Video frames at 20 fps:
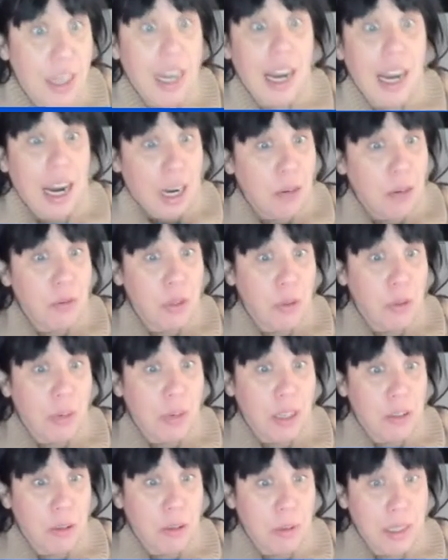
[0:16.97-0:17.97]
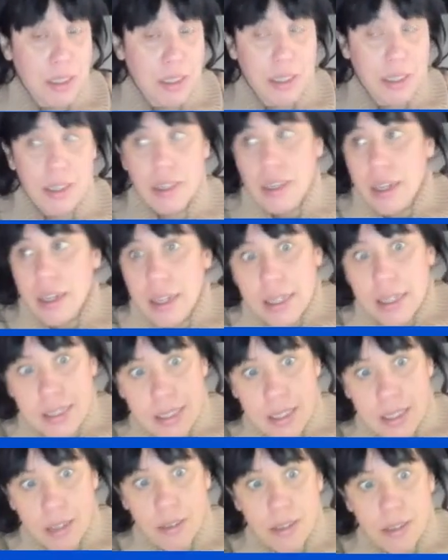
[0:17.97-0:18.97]
how do I do it? It's
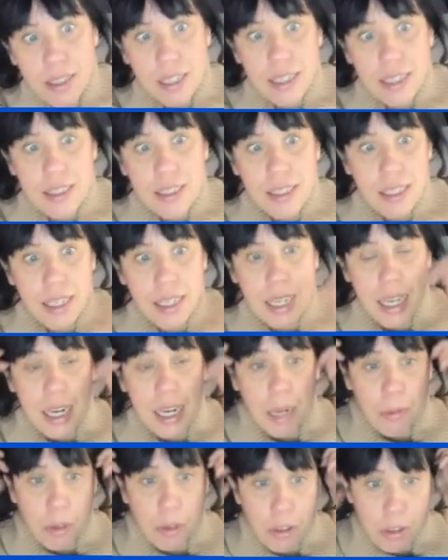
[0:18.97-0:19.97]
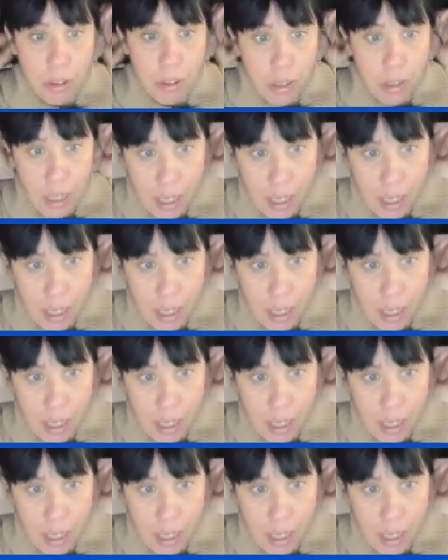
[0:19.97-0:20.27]
not easy, and I'm not going to